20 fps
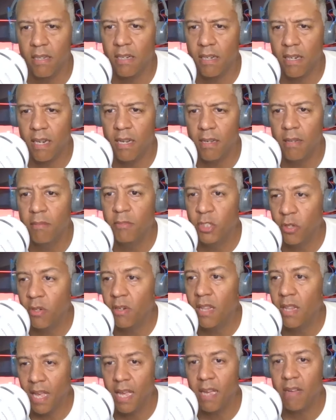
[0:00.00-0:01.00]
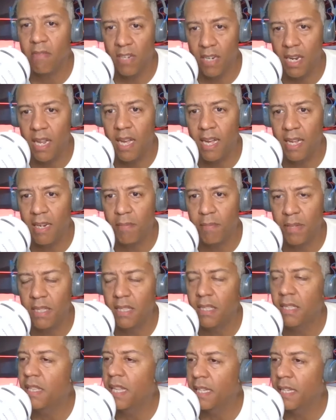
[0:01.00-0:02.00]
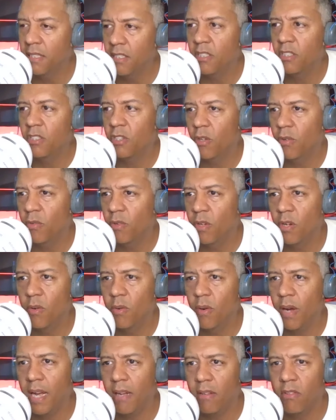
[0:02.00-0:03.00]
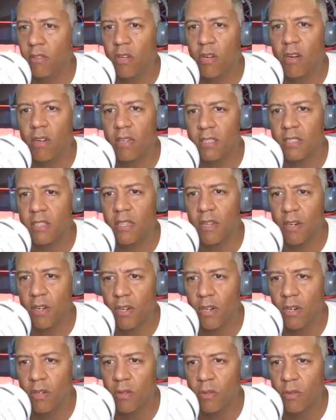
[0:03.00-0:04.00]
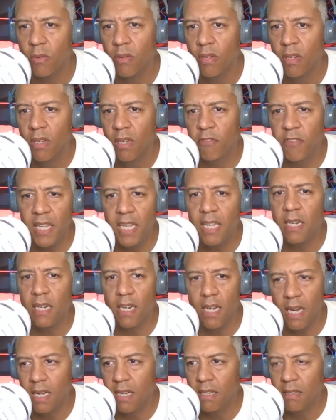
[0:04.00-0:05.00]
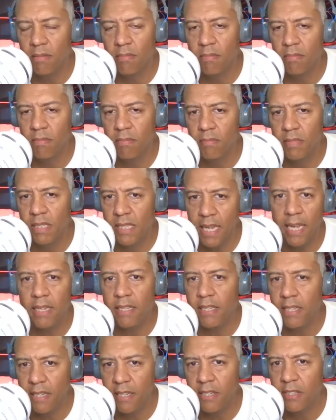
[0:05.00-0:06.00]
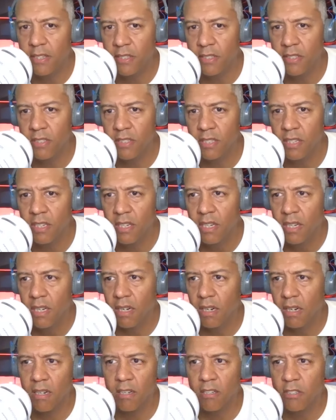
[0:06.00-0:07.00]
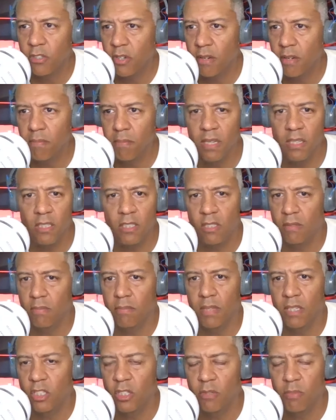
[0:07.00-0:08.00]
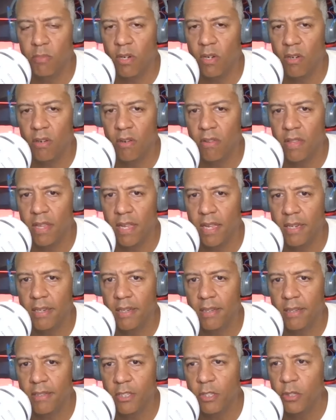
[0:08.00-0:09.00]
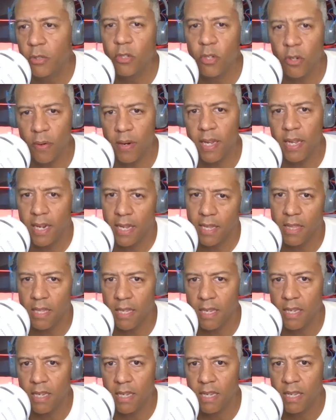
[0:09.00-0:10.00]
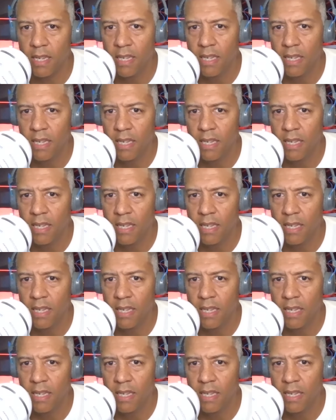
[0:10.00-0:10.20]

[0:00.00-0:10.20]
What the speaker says: I'm sure they have a lot, but they just don't know how long it's going to go. Vietnam, 10 years, a country much, much smaller than Ukraine, I think.